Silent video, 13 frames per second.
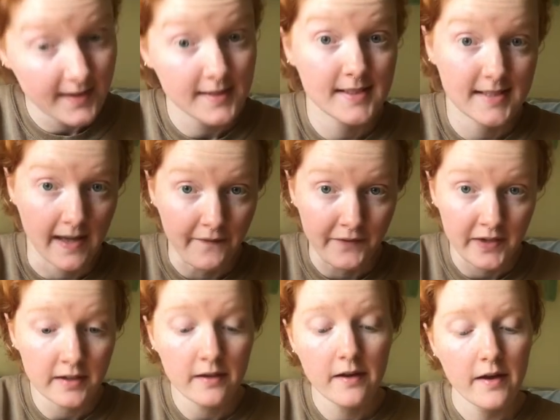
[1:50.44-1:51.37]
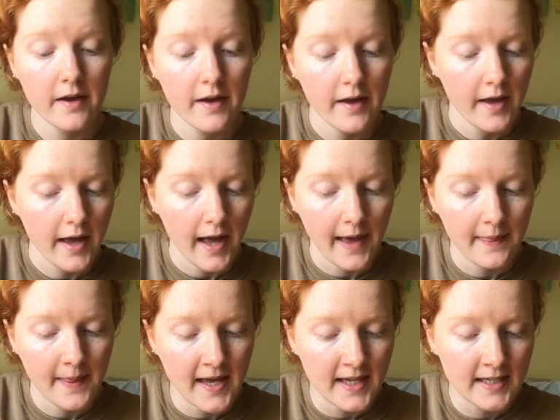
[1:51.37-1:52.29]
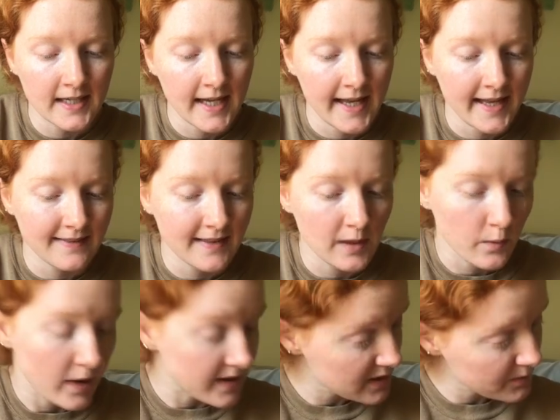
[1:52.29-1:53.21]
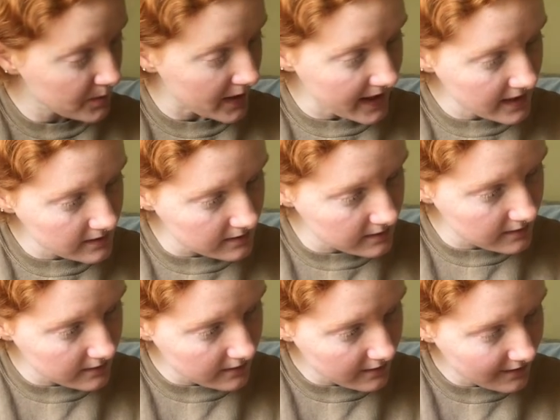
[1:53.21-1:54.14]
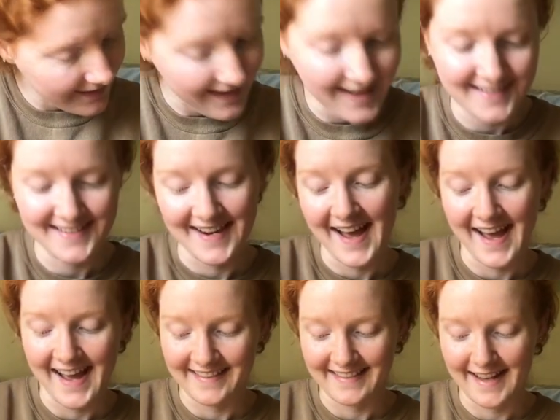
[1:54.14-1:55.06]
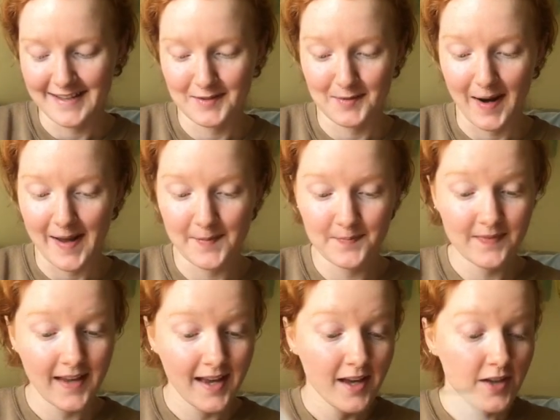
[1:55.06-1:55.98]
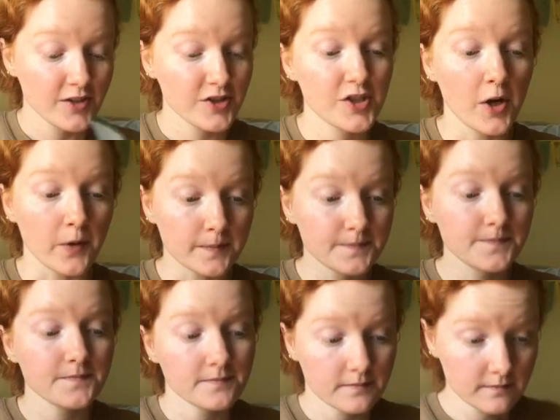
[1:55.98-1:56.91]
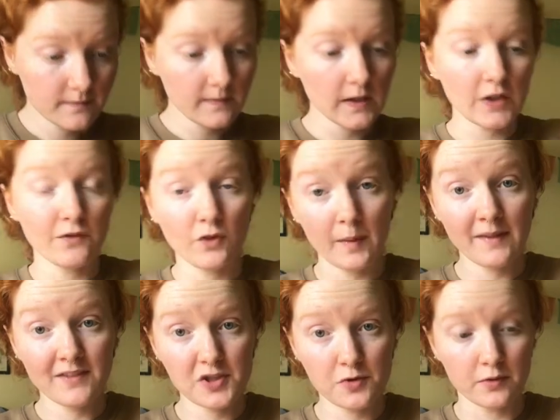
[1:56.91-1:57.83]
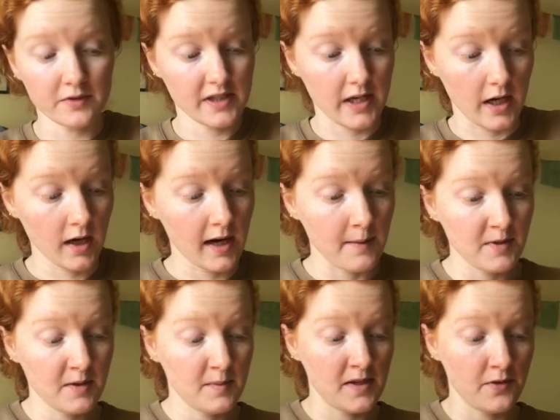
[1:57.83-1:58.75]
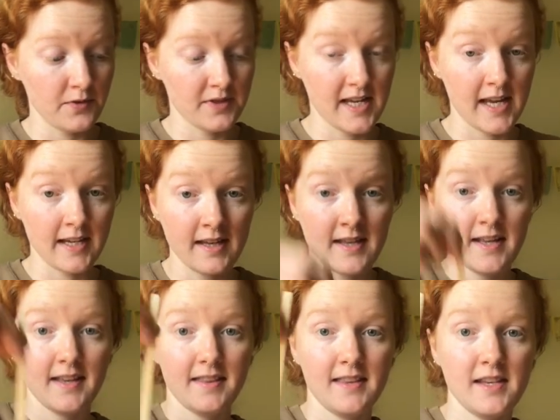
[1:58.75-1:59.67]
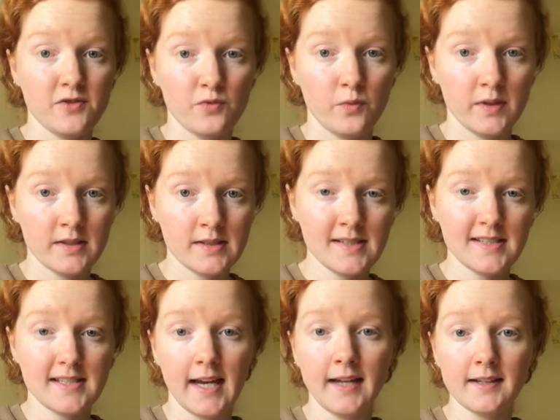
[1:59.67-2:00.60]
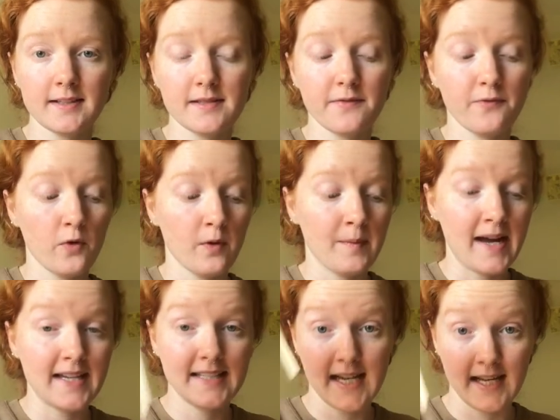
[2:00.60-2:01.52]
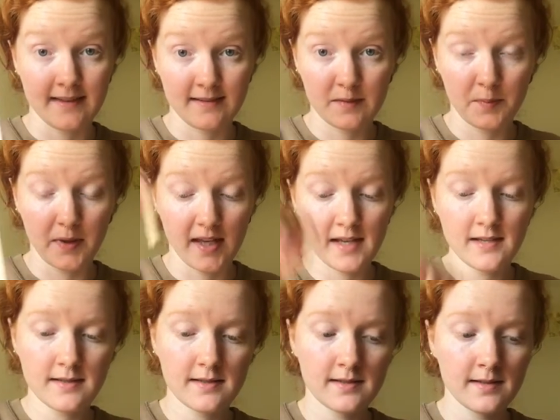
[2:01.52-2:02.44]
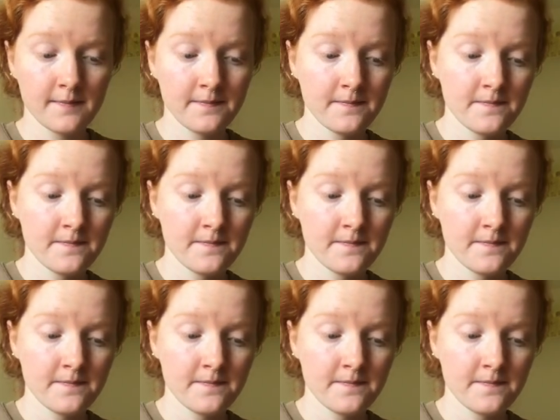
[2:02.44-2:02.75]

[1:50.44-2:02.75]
7. And then in the ones place, a 9, that's right. So for my visuals here, I'm going to be using these wooden sticks for my tens place,